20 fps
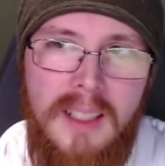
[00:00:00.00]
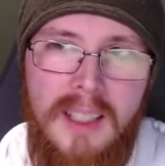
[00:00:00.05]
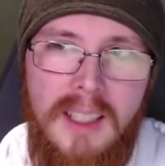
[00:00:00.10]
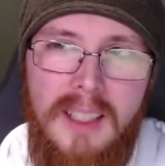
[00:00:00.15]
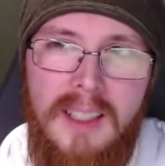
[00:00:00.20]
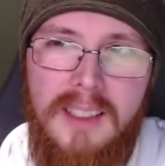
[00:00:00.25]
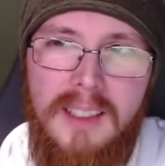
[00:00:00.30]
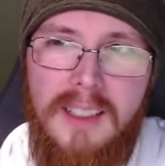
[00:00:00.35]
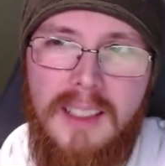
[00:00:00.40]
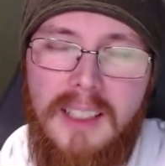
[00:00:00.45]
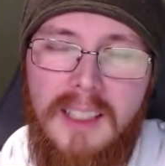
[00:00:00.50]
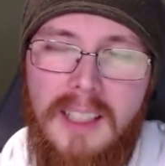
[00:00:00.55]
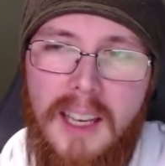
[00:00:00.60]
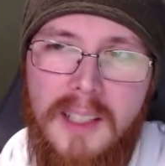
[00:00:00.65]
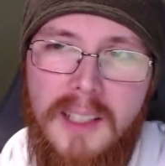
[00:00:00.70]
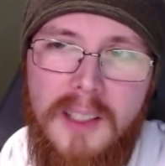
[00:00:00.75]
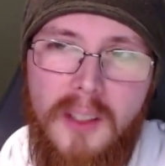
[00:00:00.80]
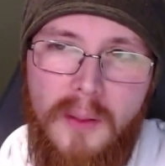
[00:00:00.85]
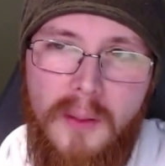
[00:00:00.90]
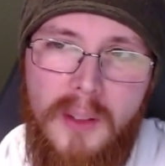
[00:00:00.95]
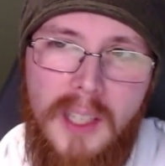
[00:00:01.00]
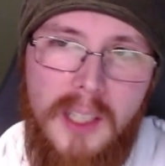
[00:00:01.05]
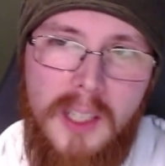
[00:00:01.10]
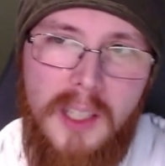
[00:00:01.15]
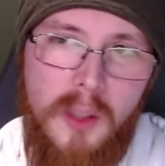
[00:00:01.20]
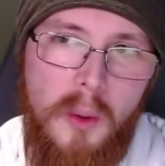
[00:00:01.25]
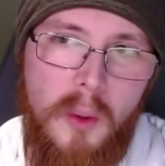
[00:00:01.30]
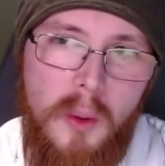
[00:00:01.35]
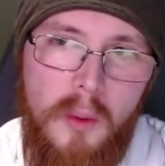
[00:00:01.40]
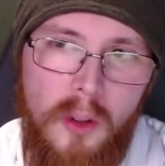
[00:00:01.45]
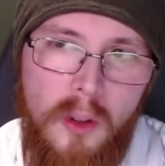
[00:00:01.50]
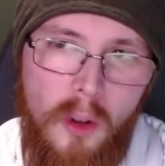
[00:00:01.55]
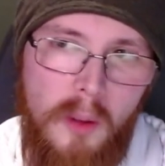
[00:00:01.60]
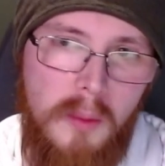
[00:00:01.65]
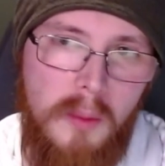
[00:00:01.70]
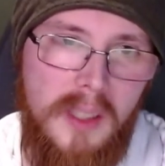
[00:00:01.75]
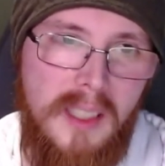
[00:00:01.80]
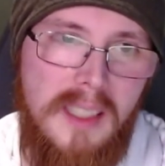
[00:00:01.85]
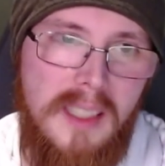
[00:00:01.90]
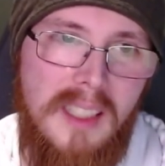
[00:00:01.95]
to the kinds of things we would
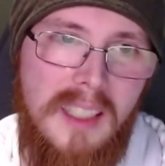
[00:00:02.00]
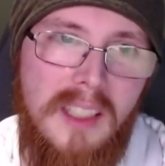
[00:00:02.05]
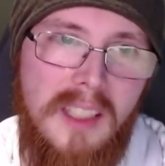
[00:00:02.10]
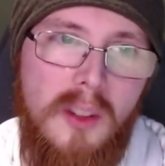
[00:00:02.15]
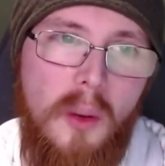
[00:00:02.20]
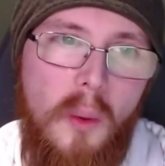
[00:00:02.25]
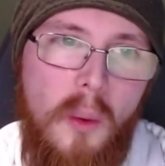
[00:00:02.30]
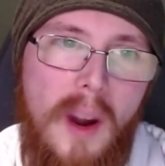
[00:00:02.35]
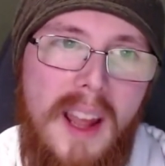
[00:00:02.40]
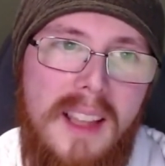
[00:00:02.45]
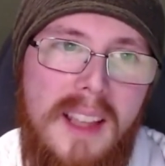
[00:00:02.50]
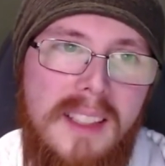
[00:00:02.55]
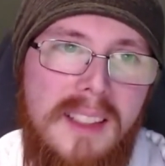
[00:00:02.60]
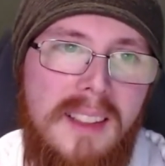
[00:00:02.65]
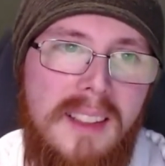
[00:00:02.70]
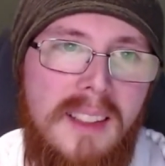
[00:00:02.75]
normally see in the West.